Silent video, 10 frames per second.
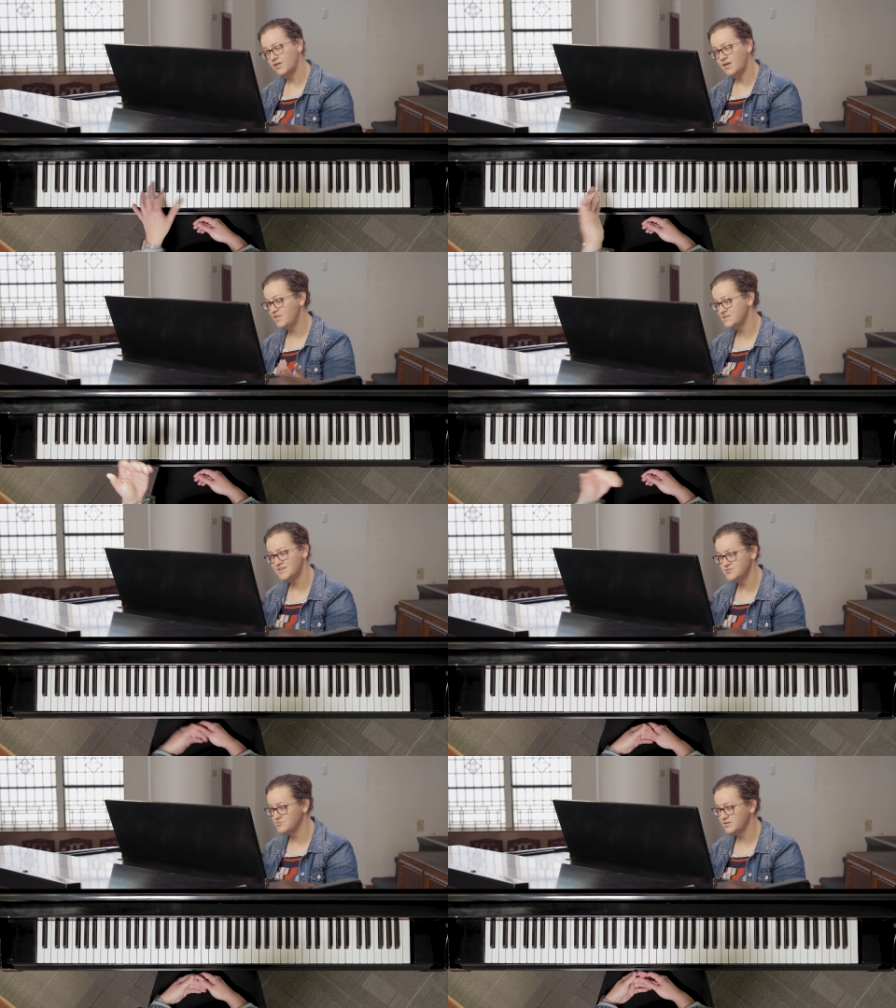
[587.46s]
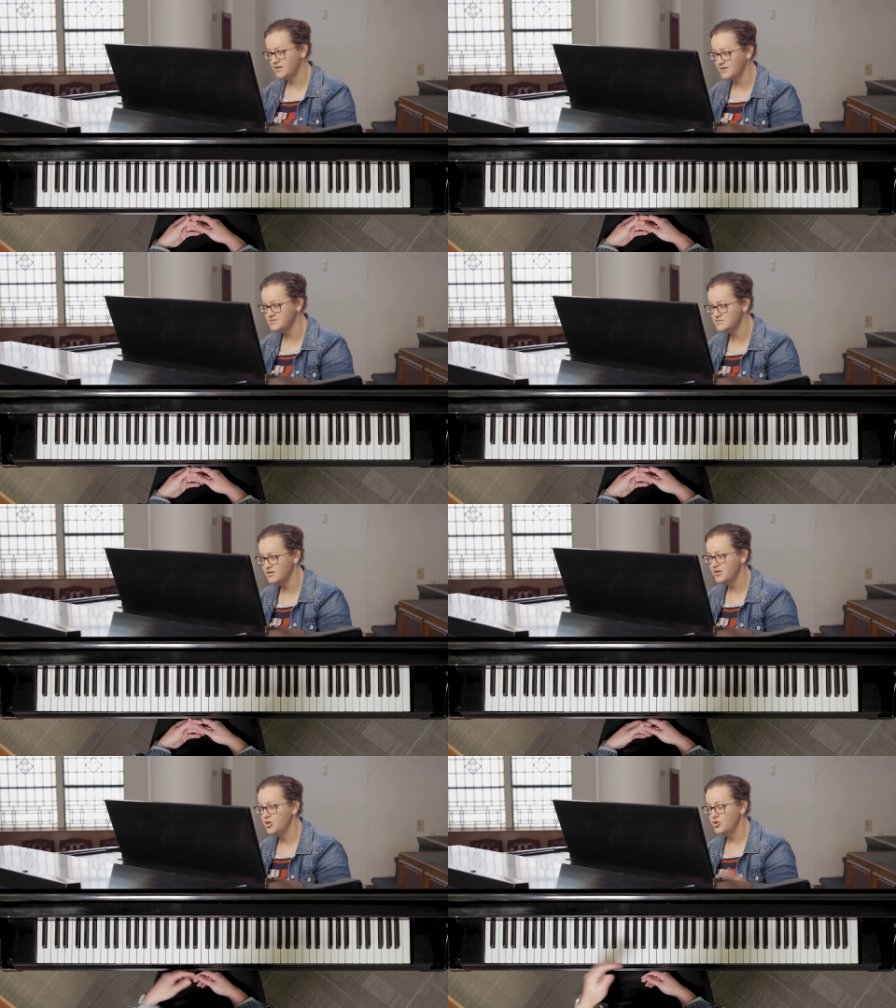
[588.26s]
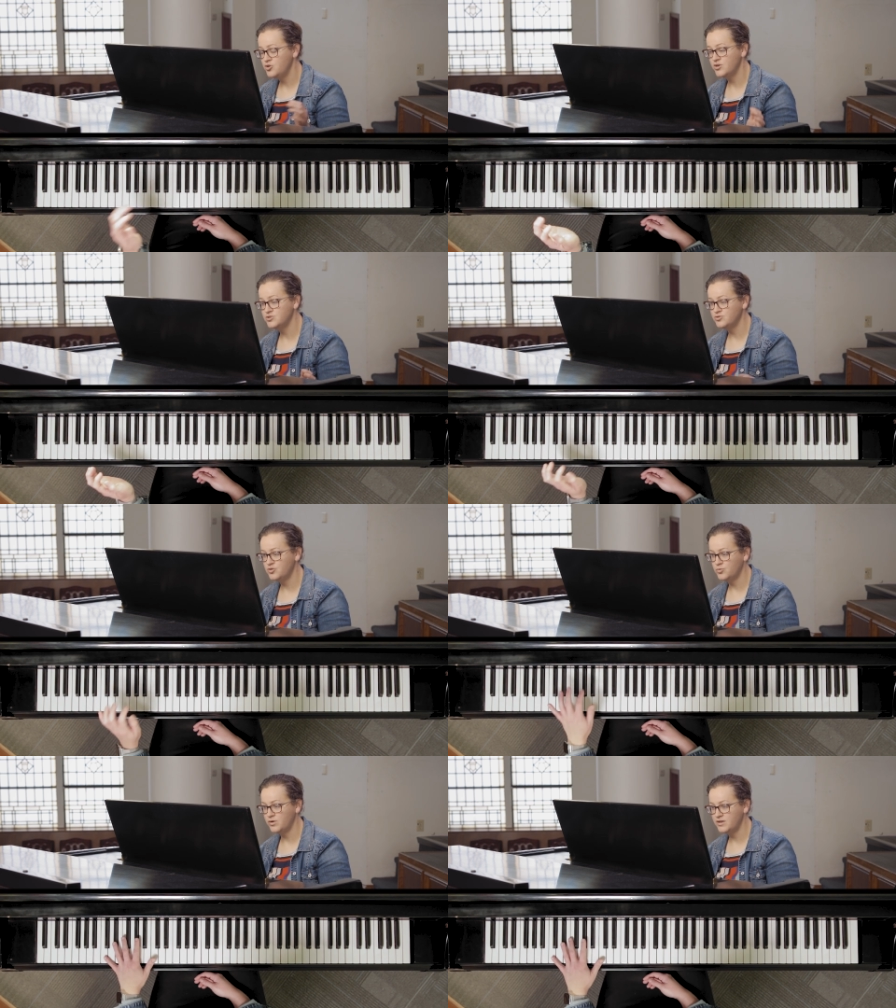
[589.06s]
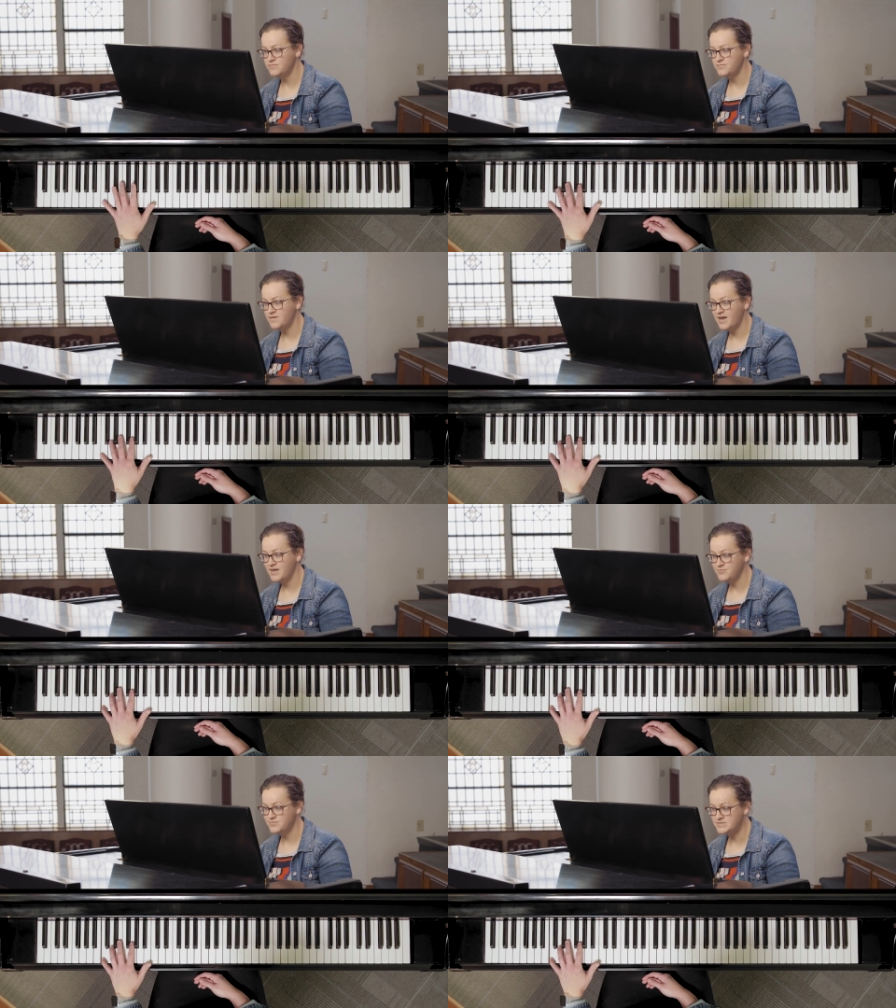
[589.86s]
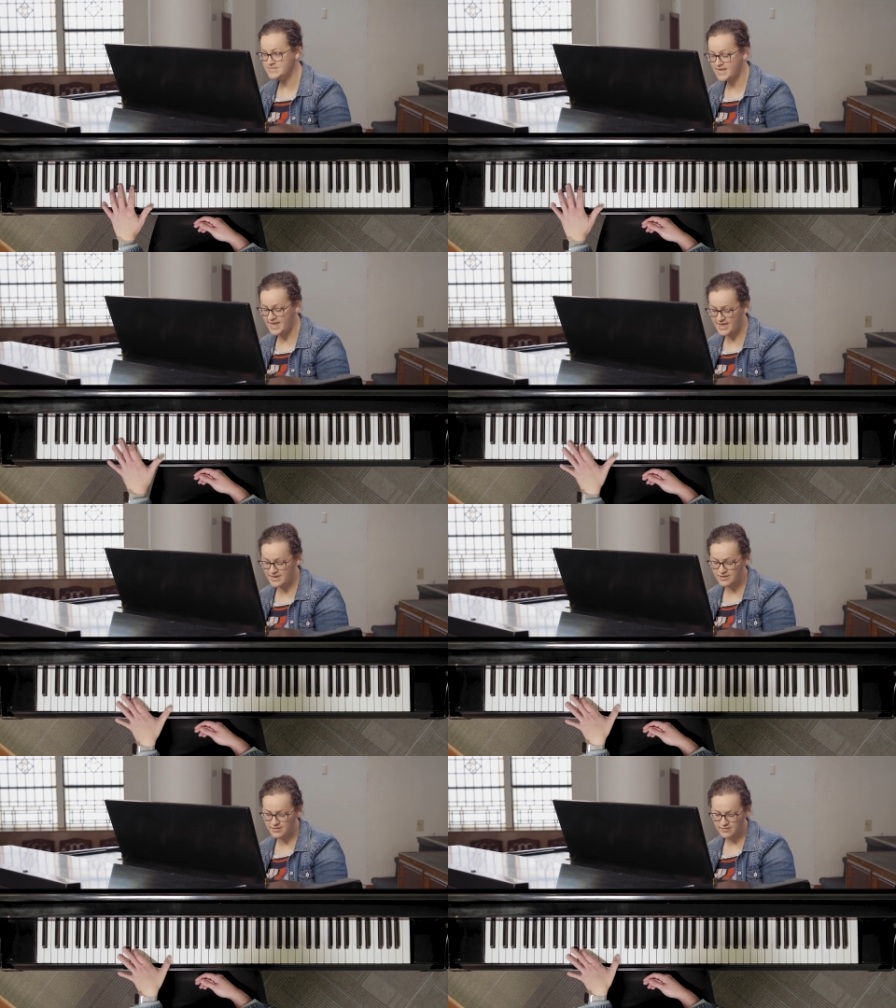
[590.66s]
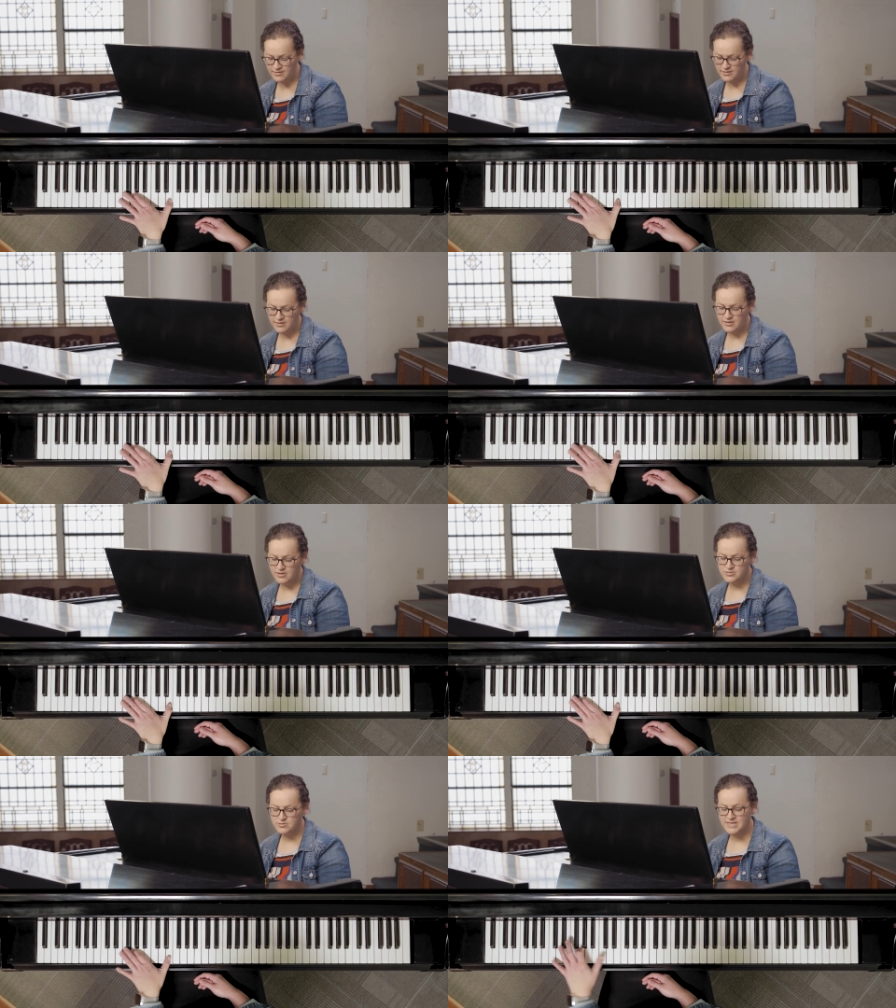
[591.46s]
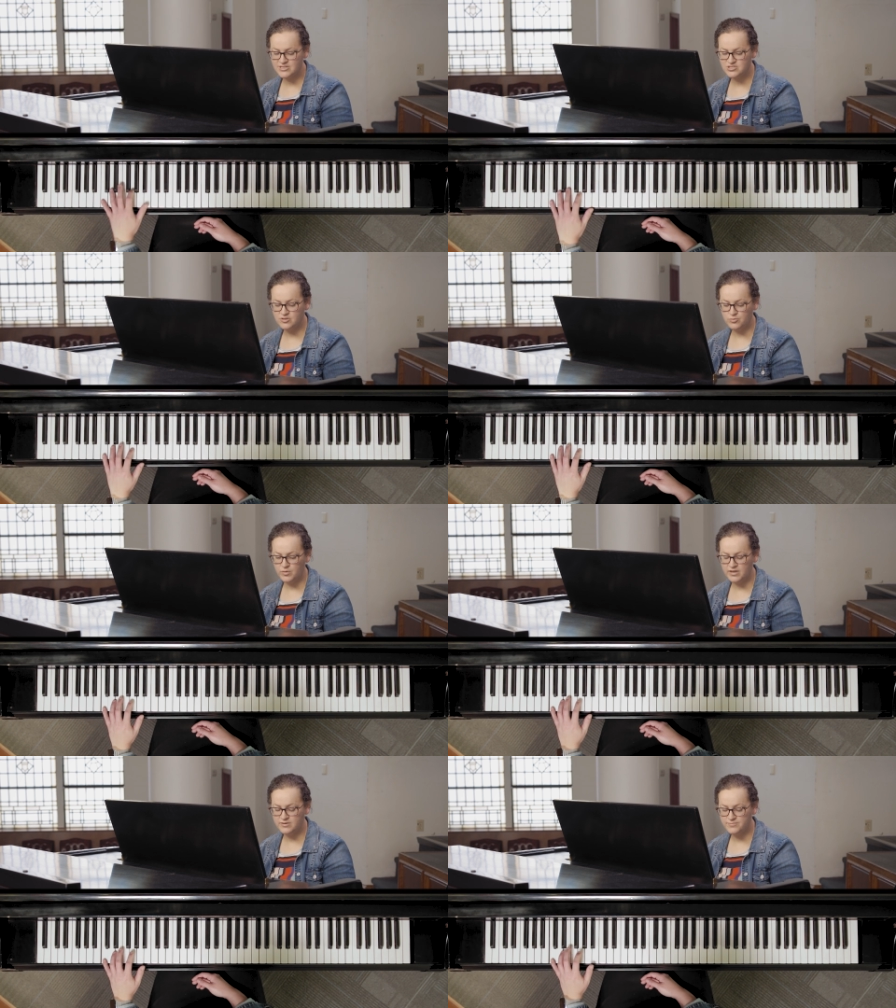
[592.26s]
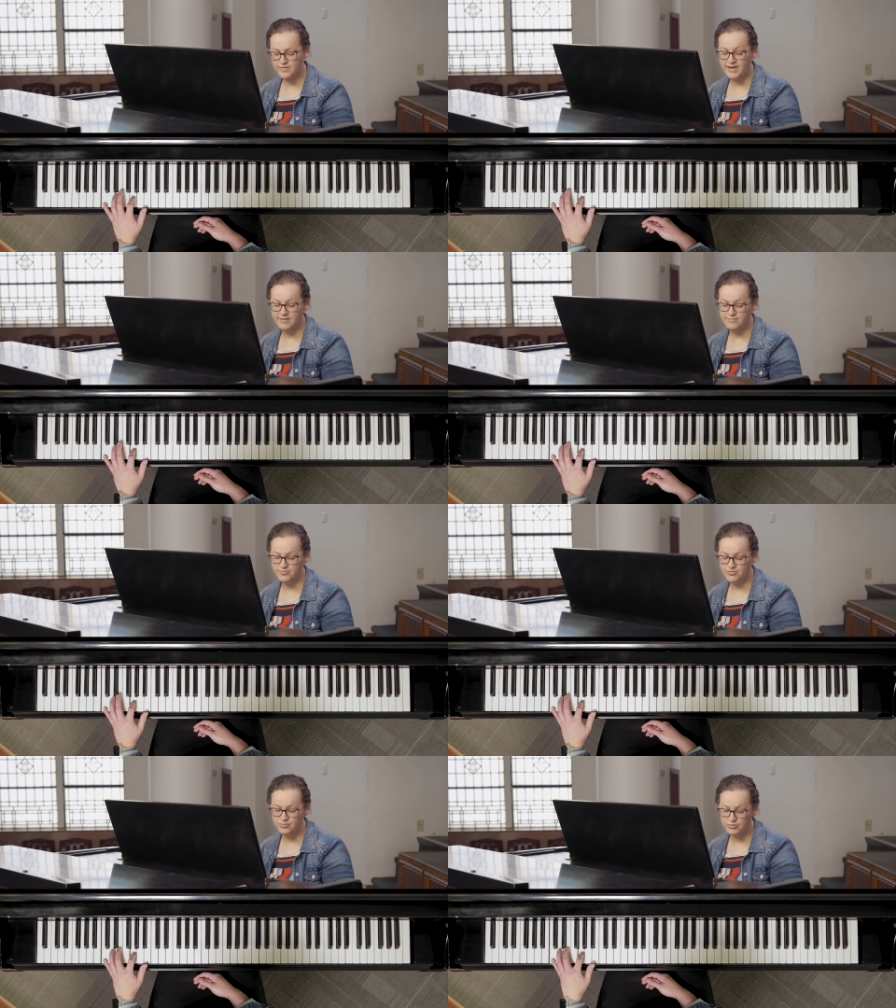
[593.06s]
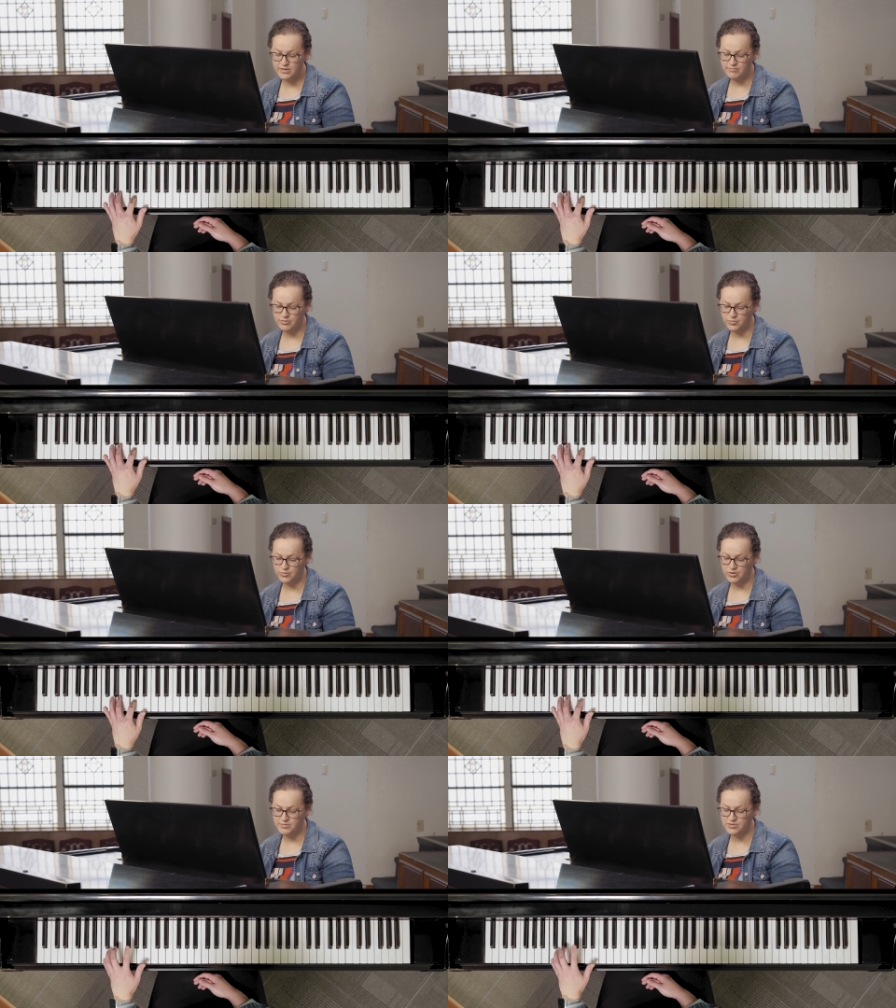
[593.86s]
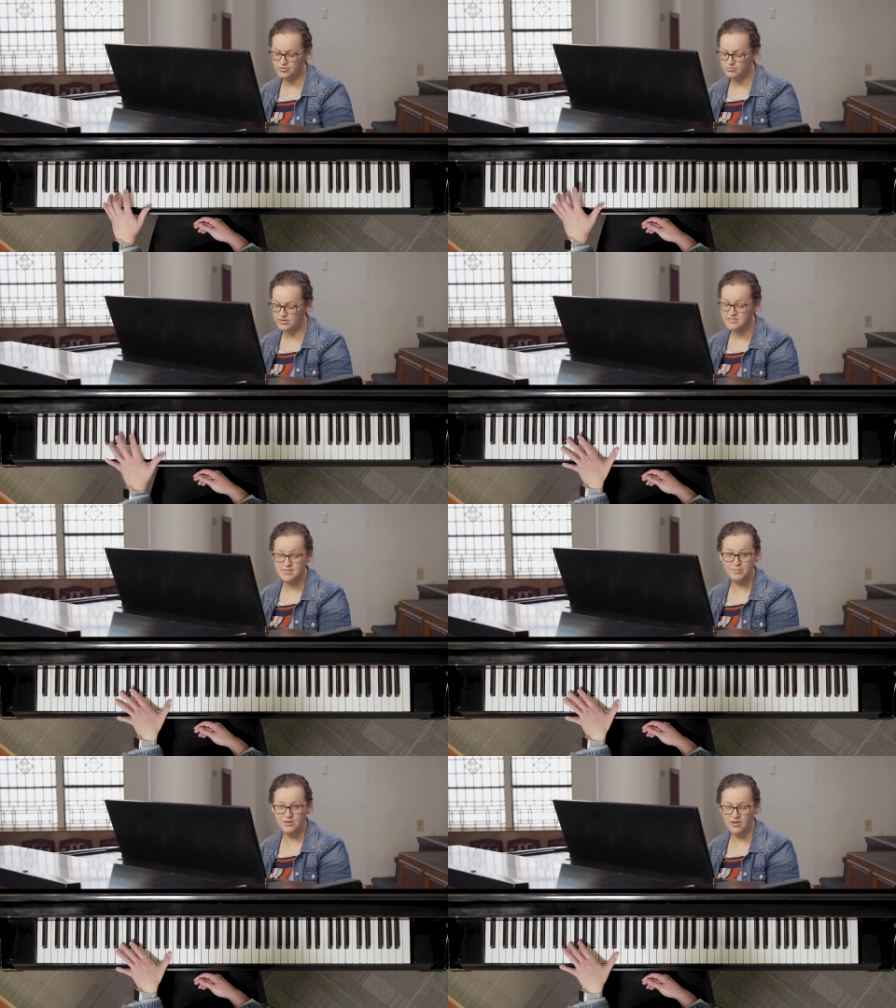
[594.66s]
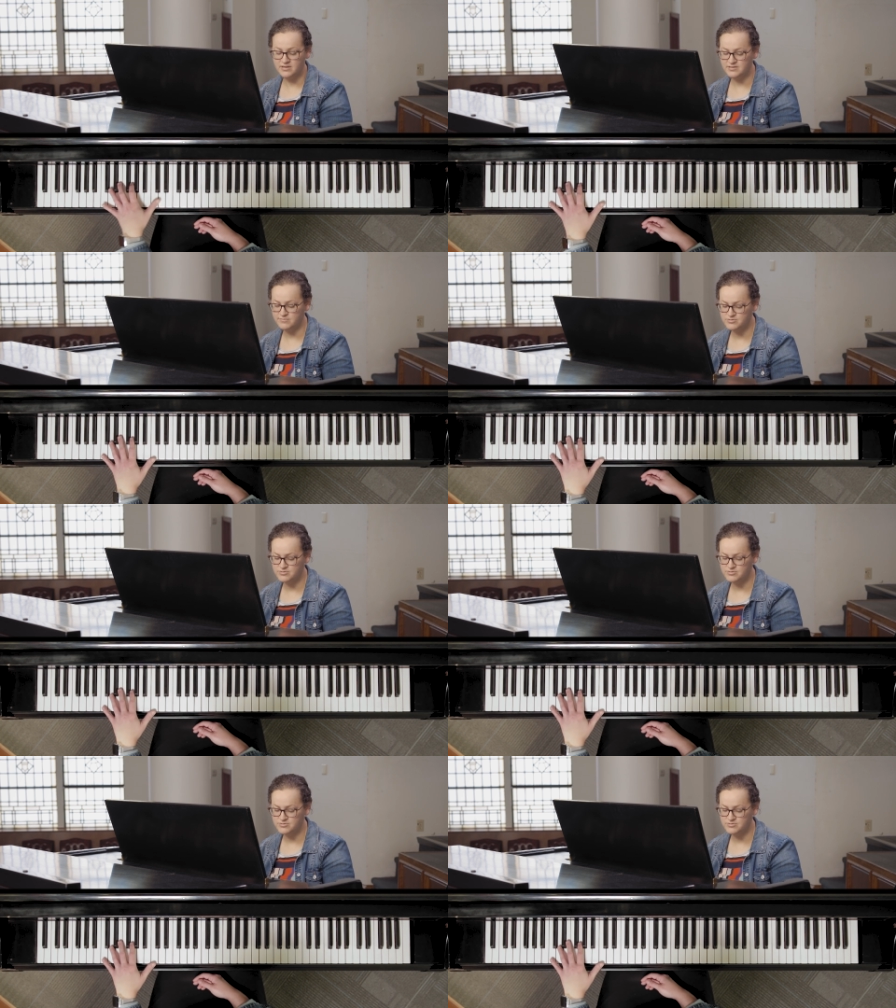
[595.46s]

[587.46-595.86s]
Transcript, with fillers: Okay, that sounds really nice. You can do the one, five, ten was actually the one, five, three of the chord, but the three is up an octave.